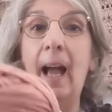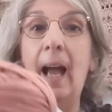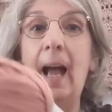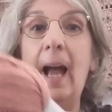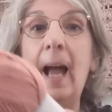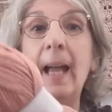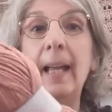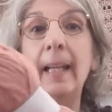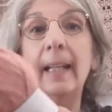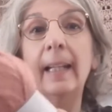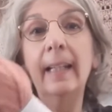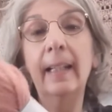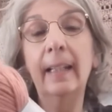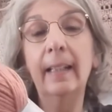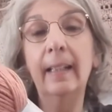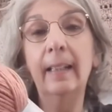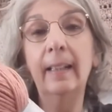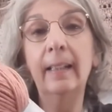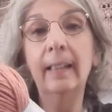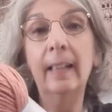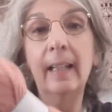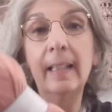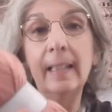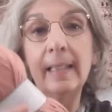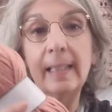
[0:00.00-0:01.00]
I
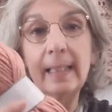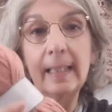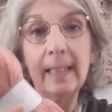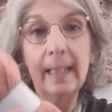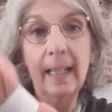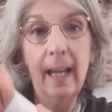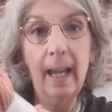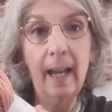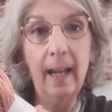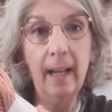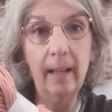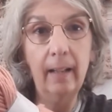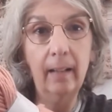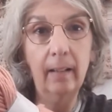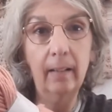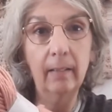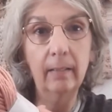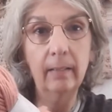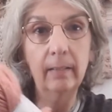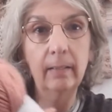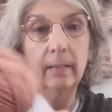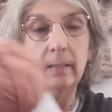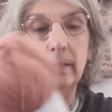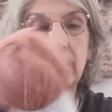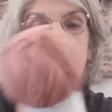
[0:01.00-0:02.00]
needed a scale
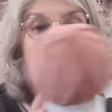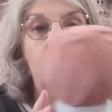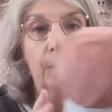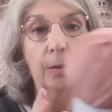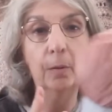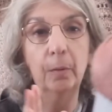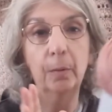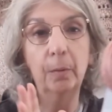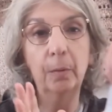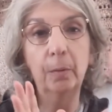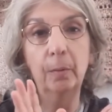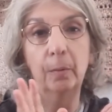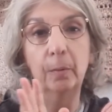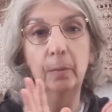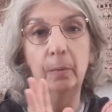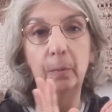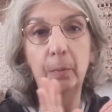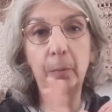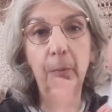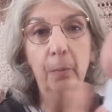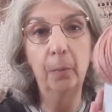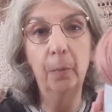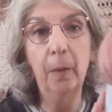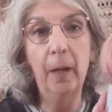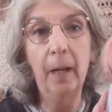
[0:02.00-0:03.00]
to
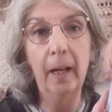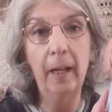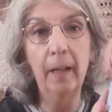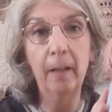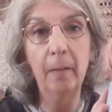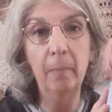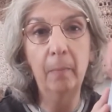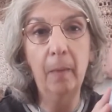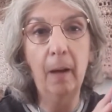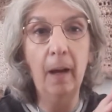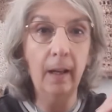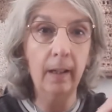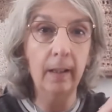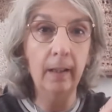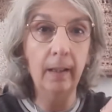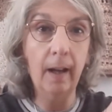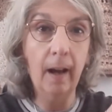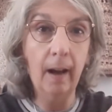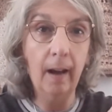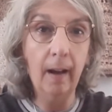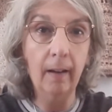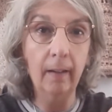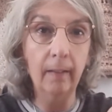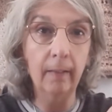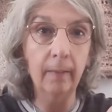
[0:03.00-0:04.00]
weigh my
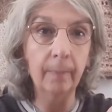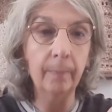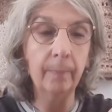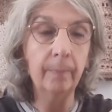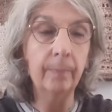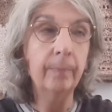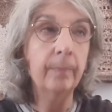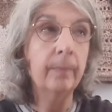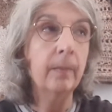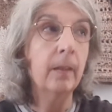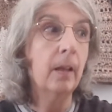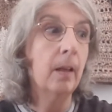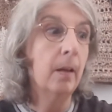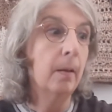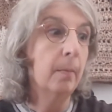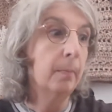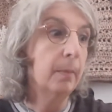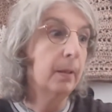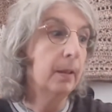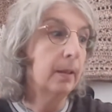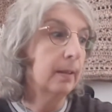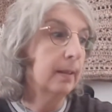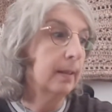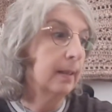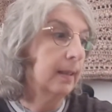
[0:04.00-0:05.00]
yarn,
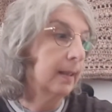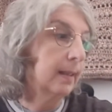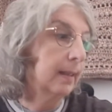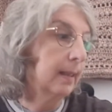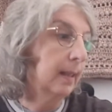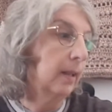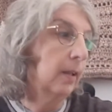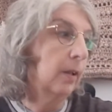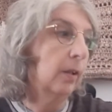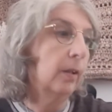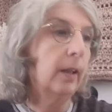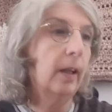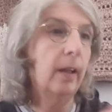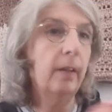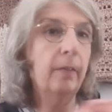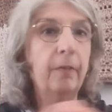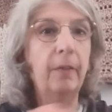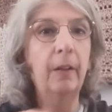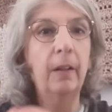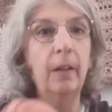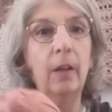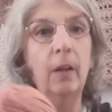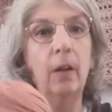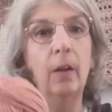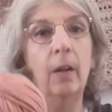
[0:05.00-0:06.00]
because I said, okay,
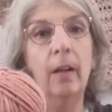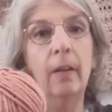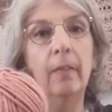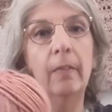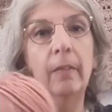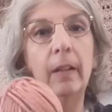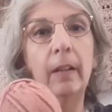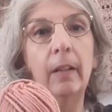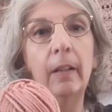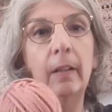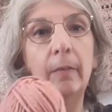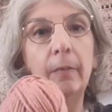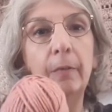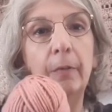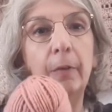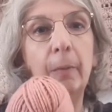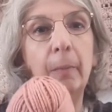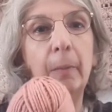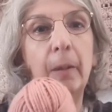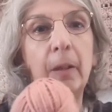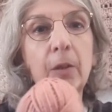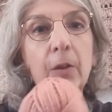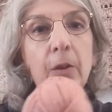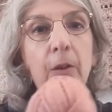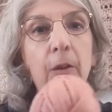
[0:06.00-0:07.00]
if I don't have any
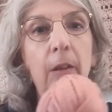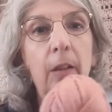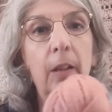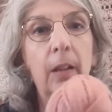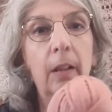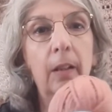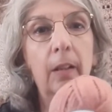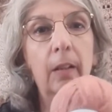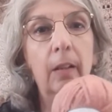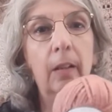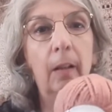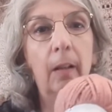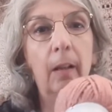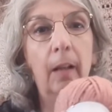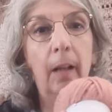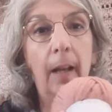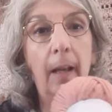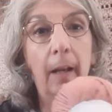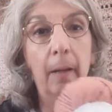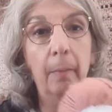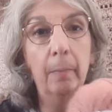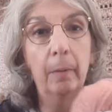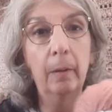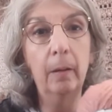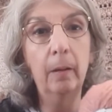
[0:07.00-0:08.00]
information in the
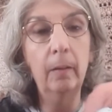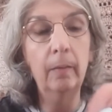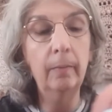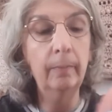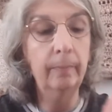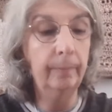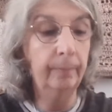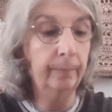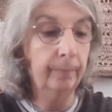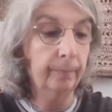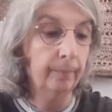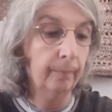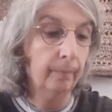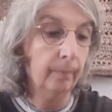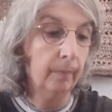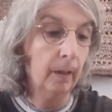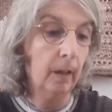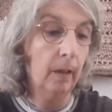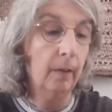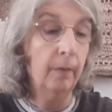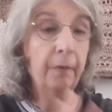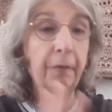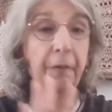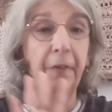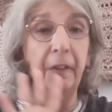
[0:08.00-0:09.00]
label,
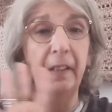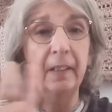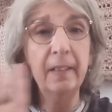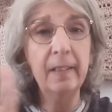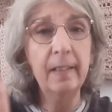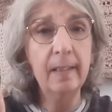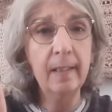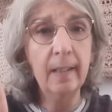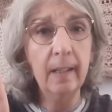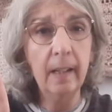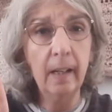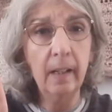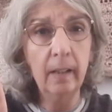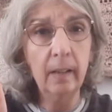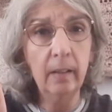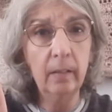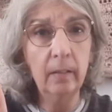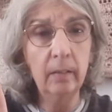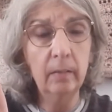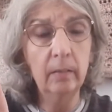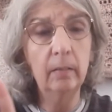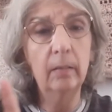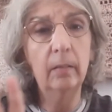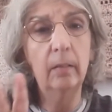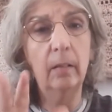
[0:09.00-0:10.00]
first
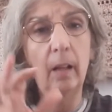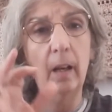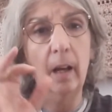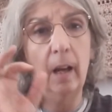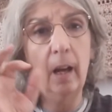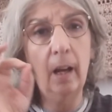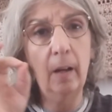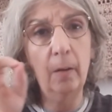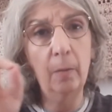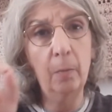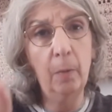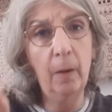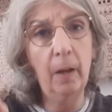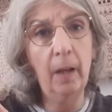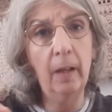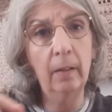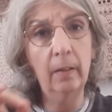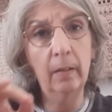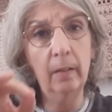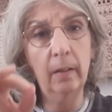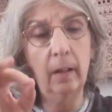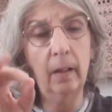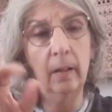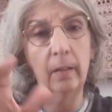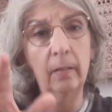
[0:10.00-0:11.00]
thing I
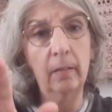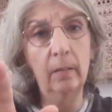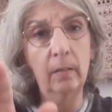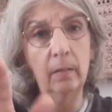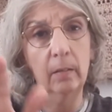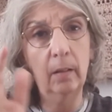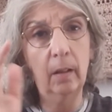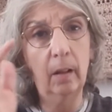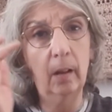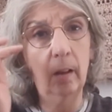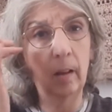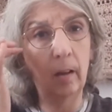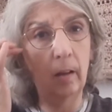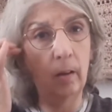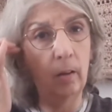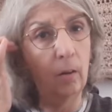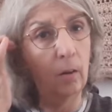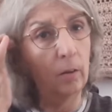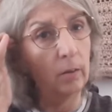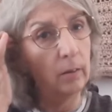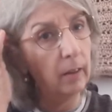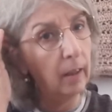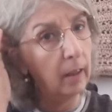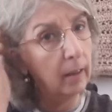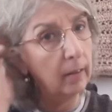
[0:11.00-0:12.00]
went and
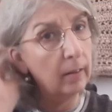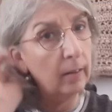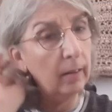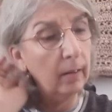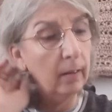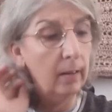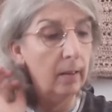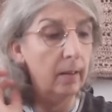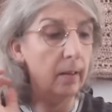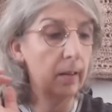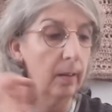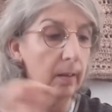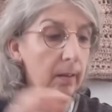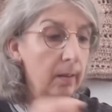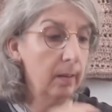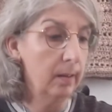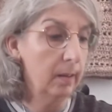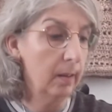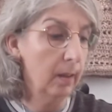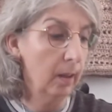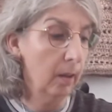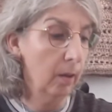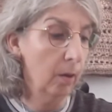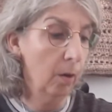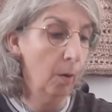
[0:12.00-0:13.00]
contacted
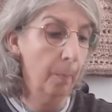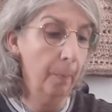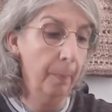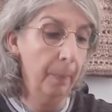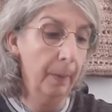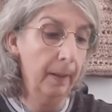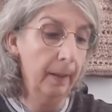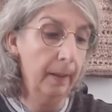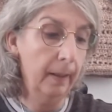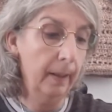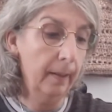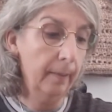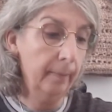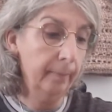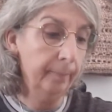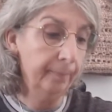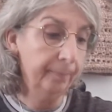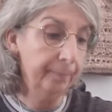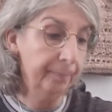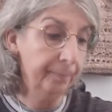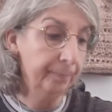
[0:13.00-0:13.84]
this company.